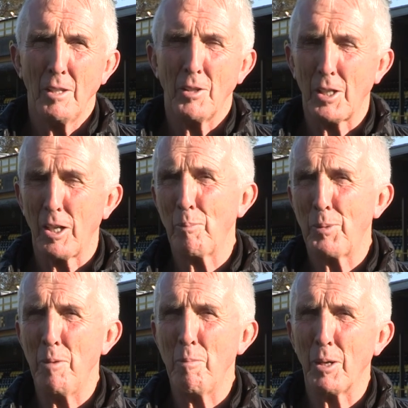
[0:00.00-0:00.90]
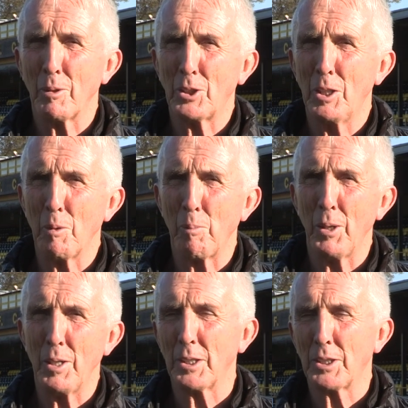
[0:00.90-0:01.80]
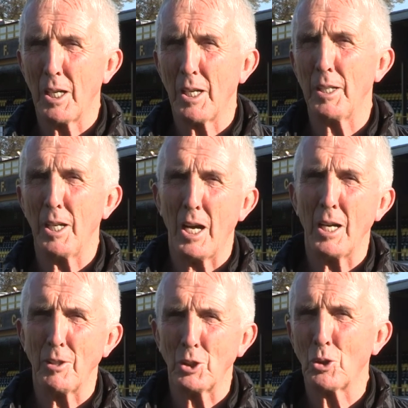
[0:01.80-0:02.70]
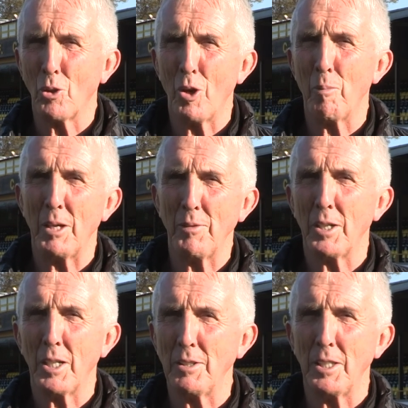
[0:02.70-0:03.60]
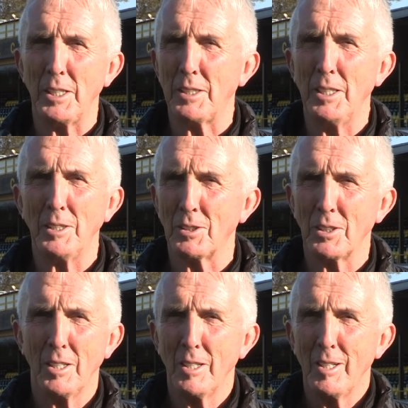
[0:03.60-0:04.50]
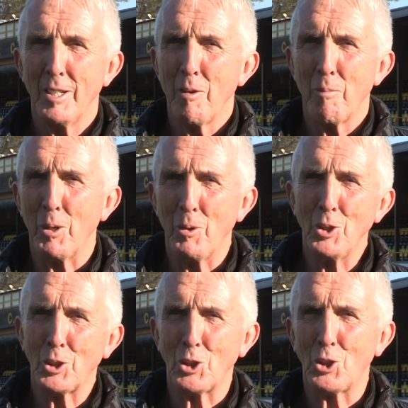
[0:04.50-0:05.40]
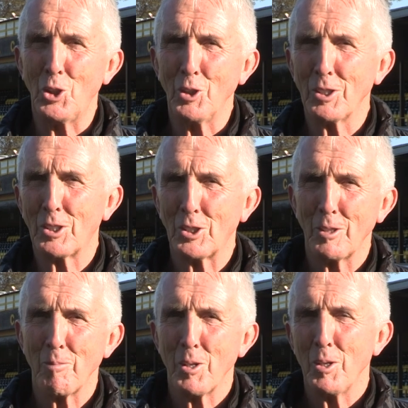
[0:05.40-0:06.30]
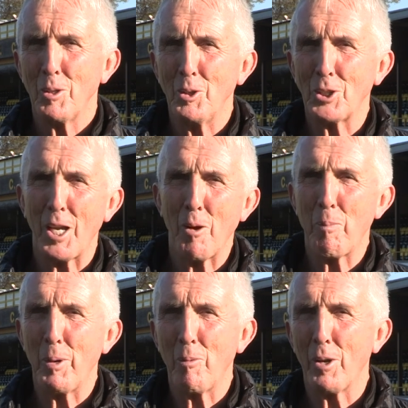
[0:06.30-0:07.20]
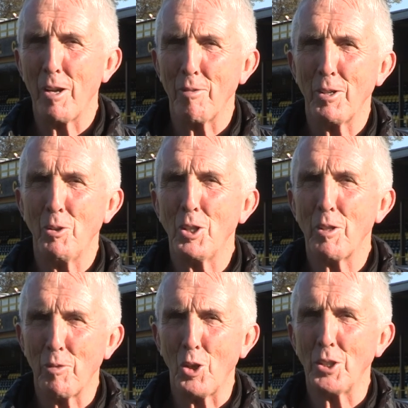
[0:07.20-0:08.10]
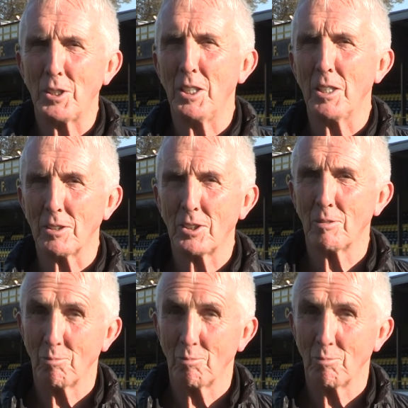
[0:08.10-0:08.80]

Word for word: The club team, Melrose team, are playing a Saturday, and the Storm, and the under 18s. But who's the stewards? who's helping wherever, who are the volunteers.